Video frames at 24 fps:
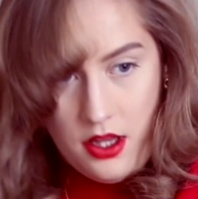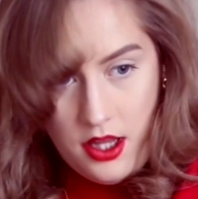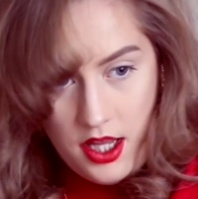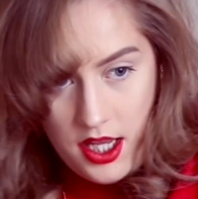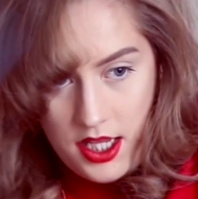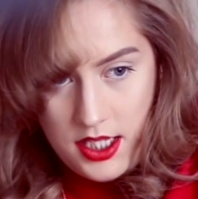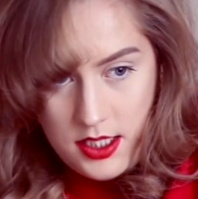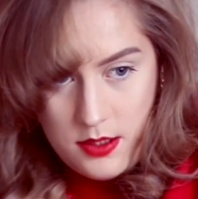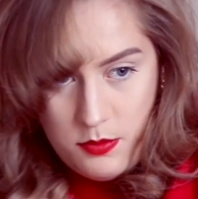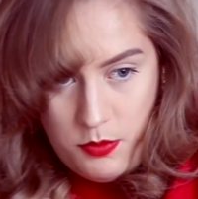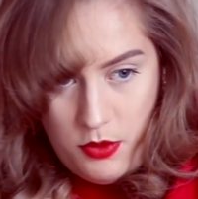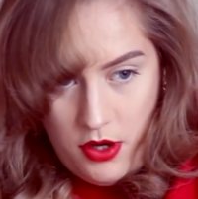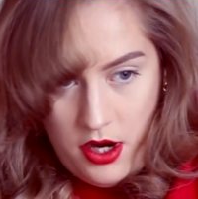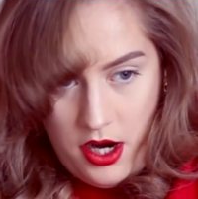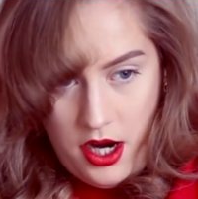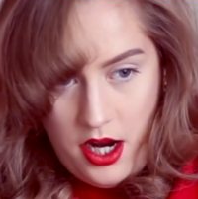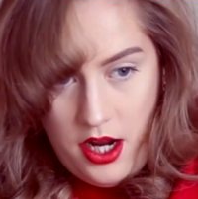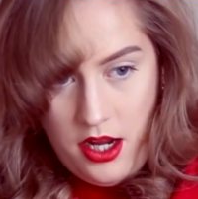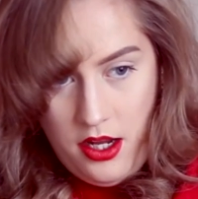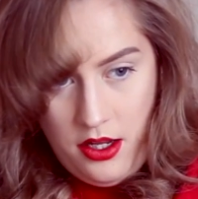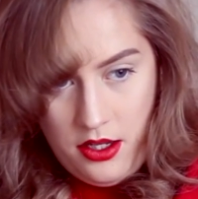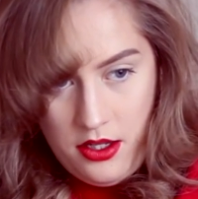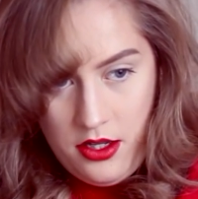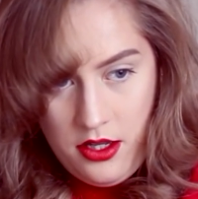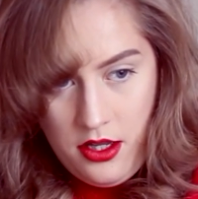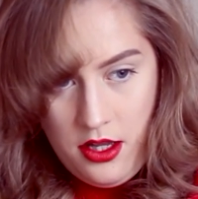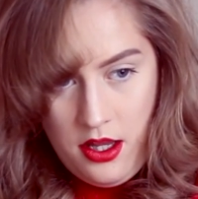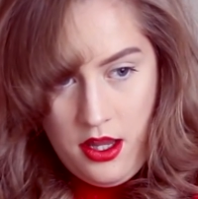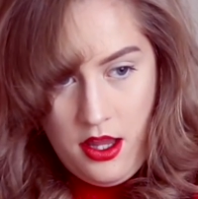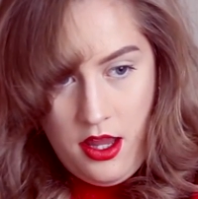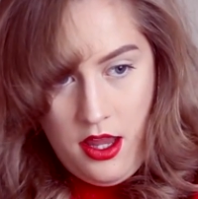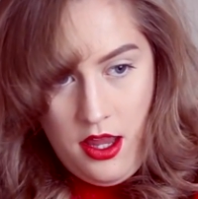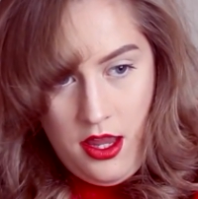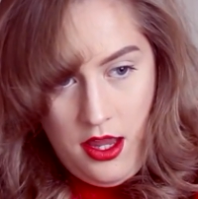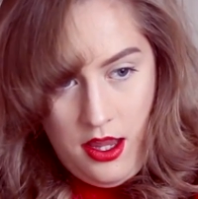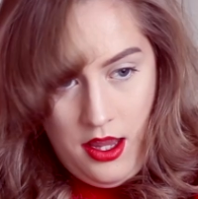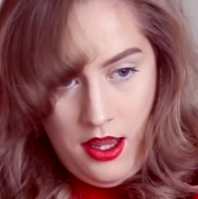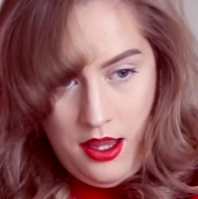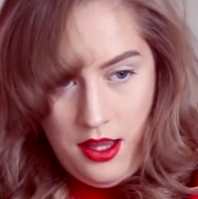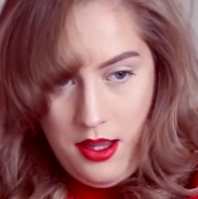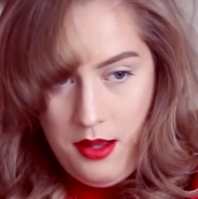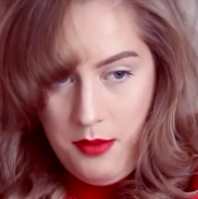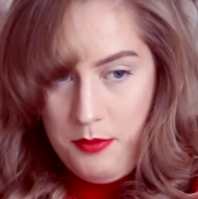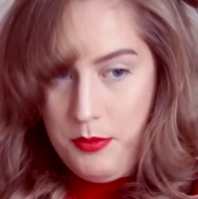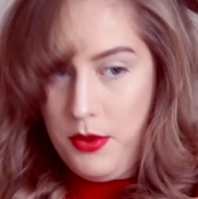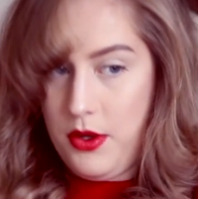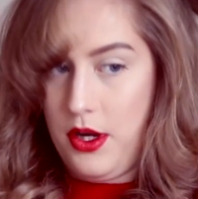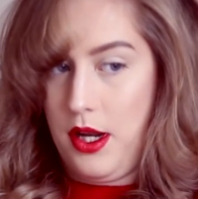Hairspray,
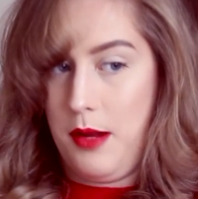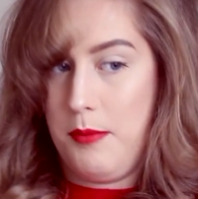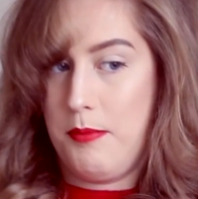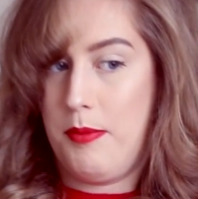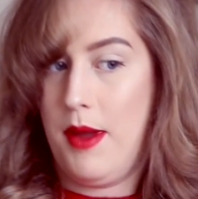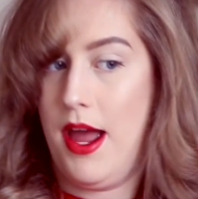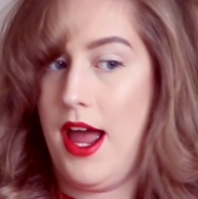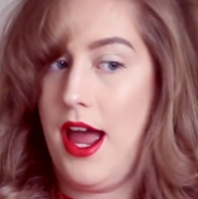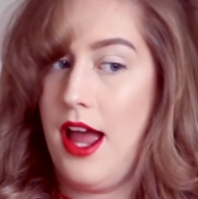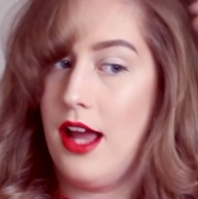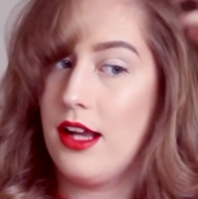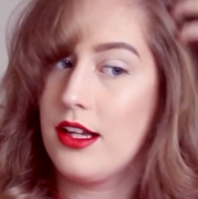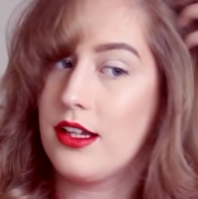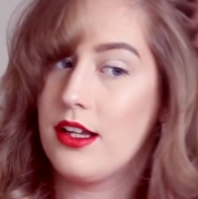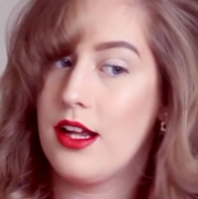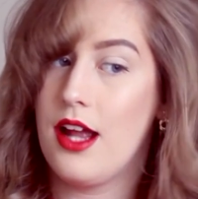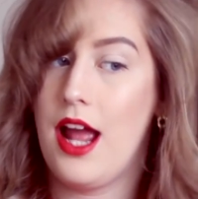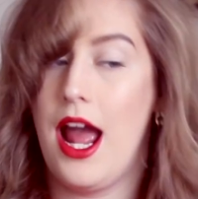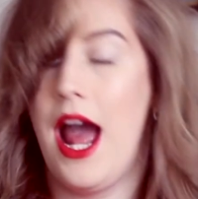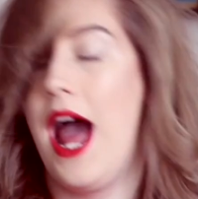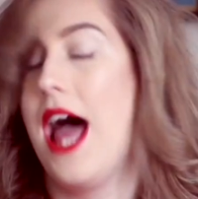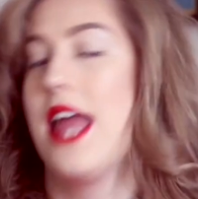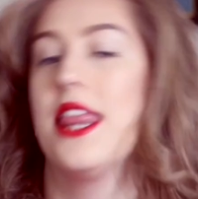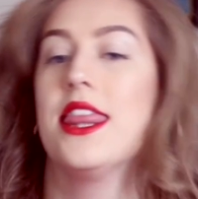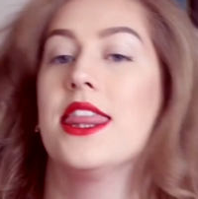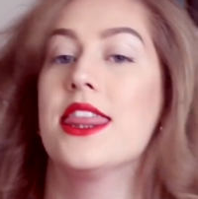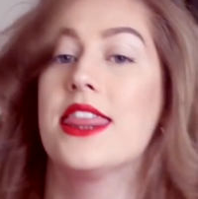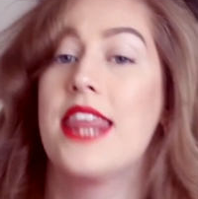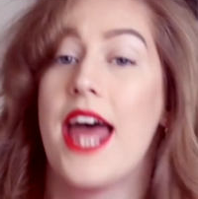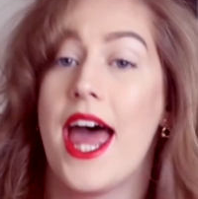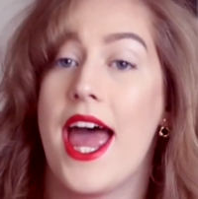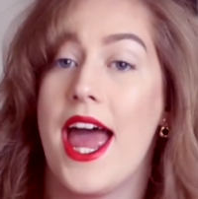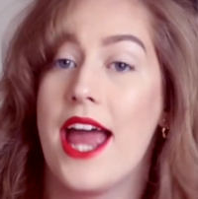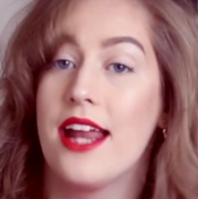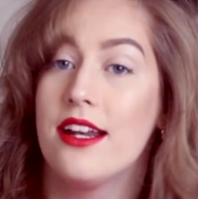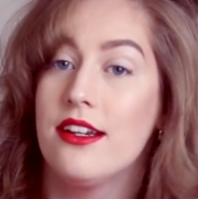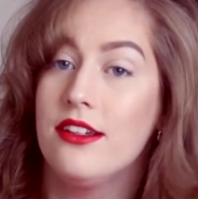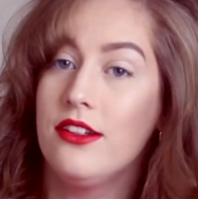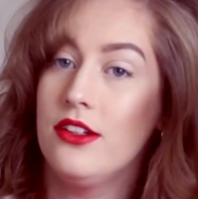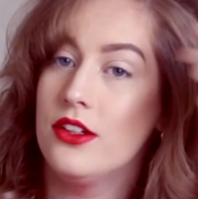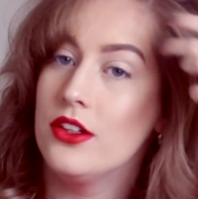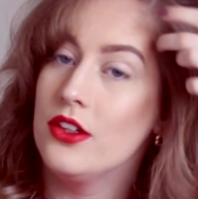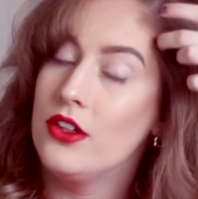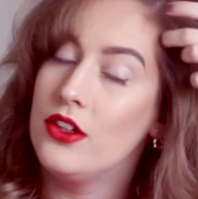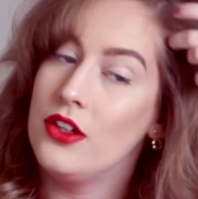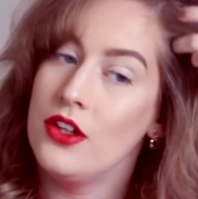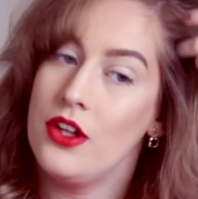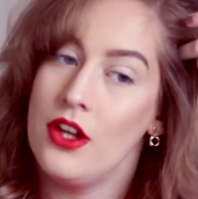put it back, and then
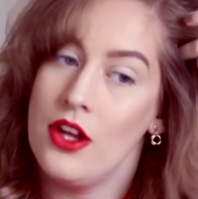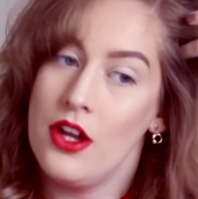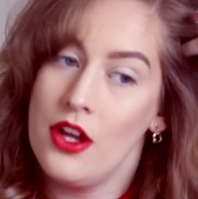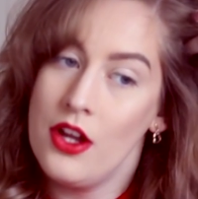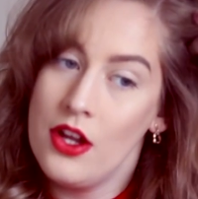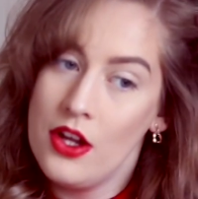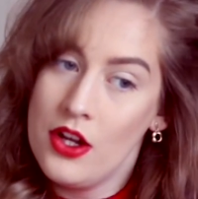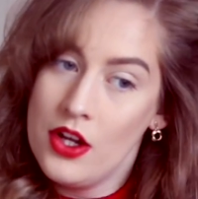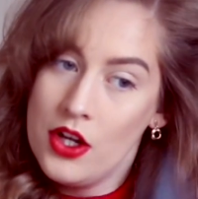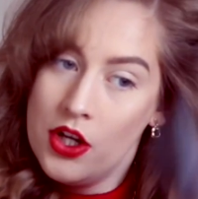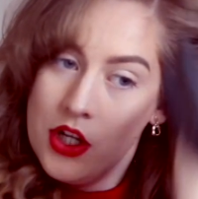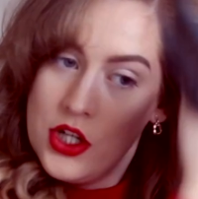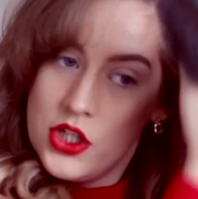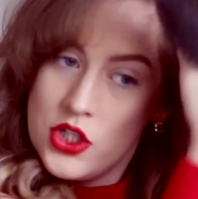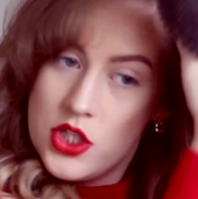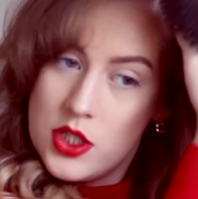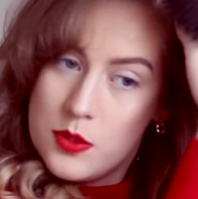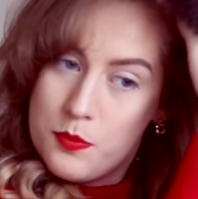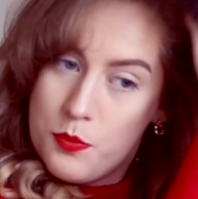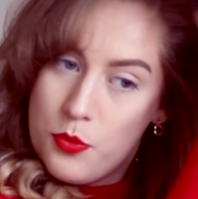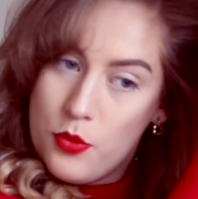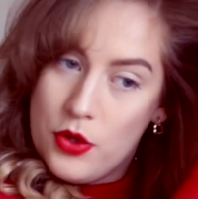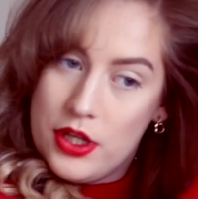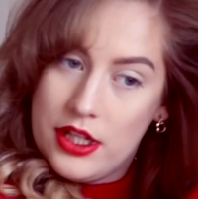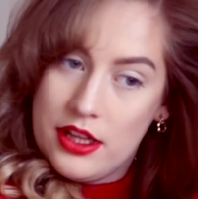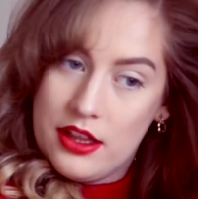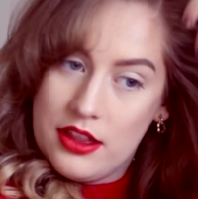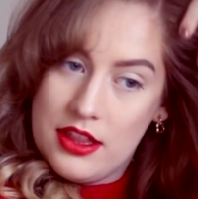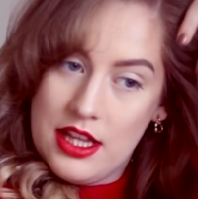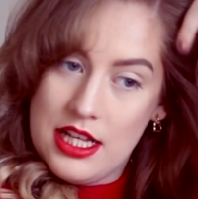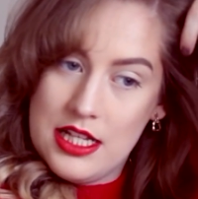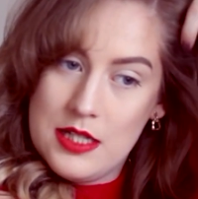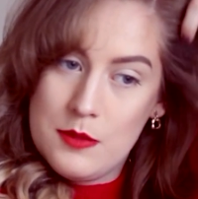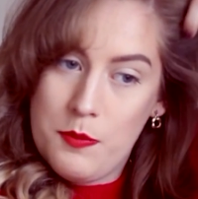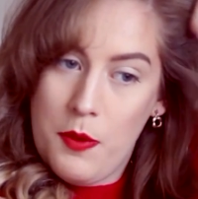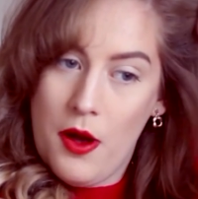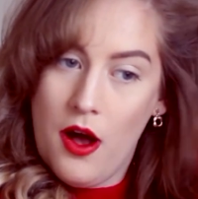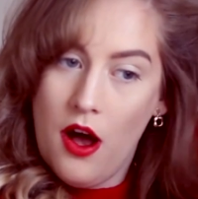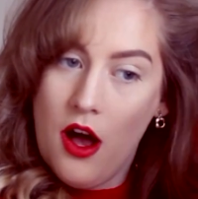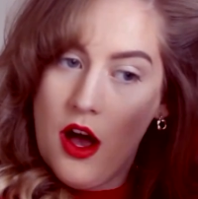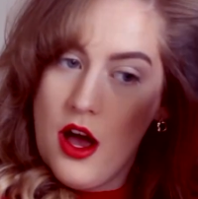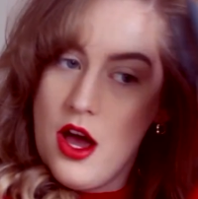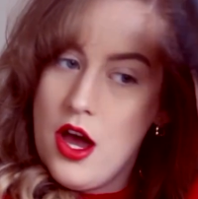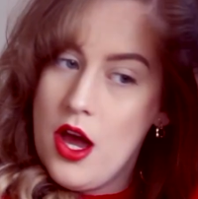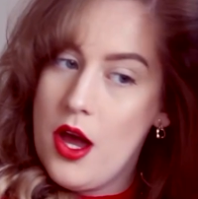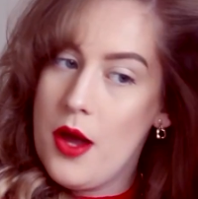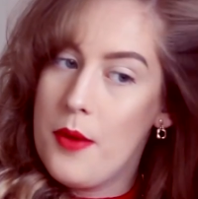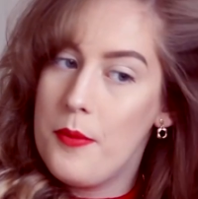just bring this
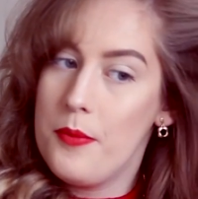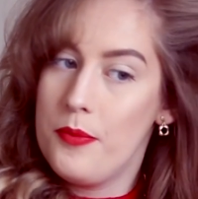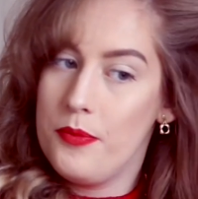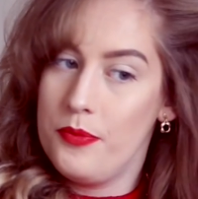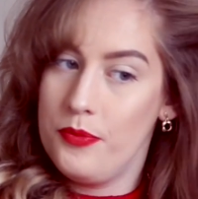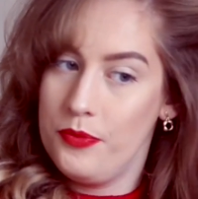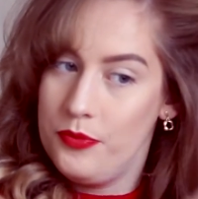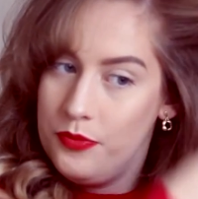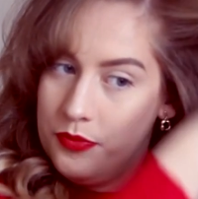part up,